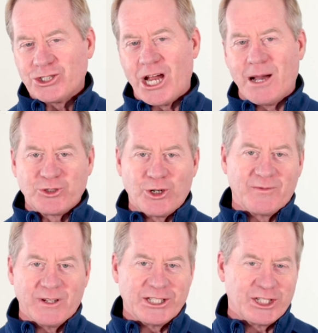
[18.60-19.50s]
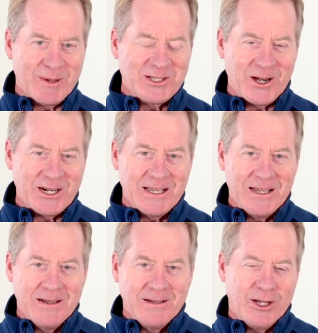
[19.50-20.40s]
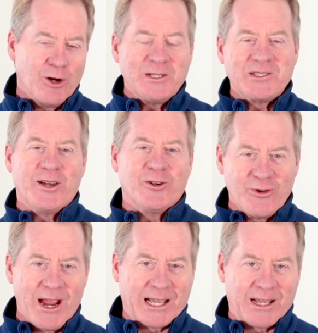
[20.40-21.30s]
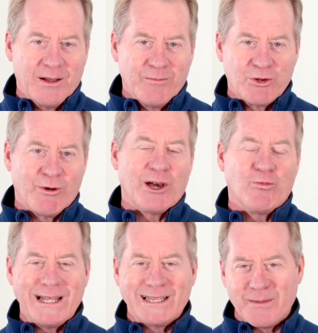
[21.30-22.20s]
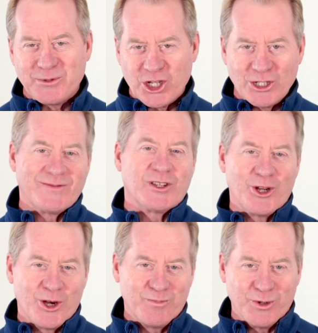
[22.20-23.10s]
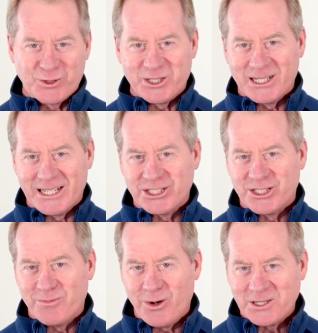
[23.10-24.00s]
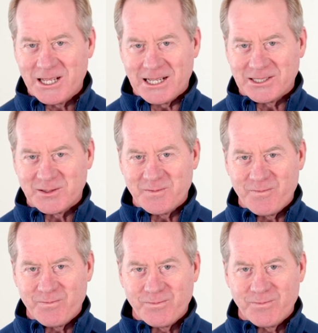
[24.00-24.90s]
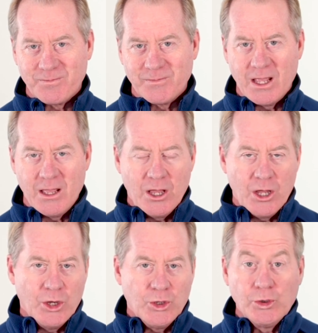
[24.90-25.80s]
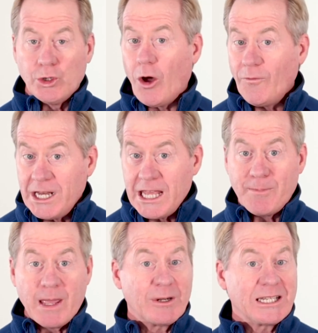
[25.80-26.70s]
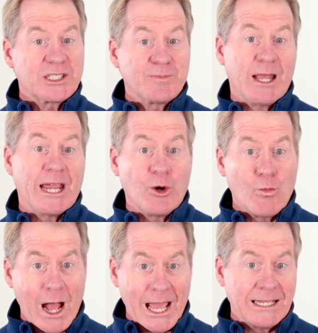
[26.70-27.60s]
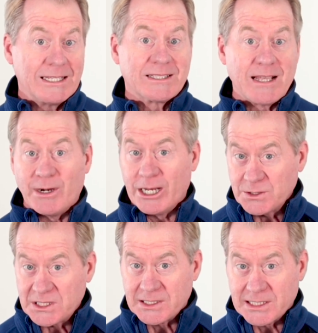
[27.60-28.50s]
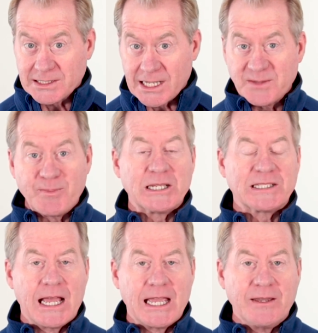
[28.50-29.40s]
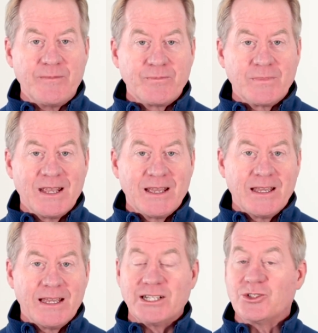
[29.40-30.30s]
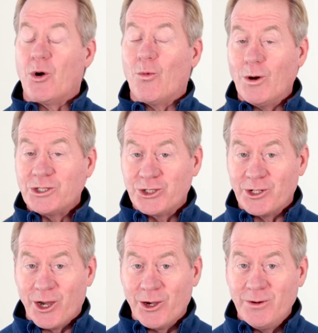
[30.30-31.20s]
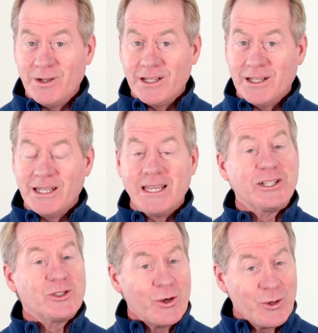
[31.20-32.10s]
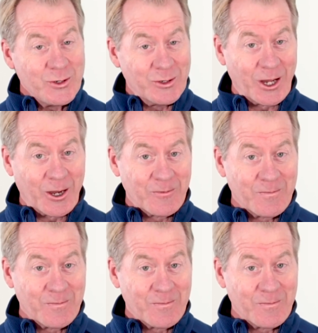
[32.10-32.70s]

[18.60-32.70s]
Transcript: sharp shot of leadership insight to help you stay on track between our weekly episodes of the No Bullshit Leadership podcast. You'll often hear people explain away someone else's success by saying, it's not what you know, it's who you know.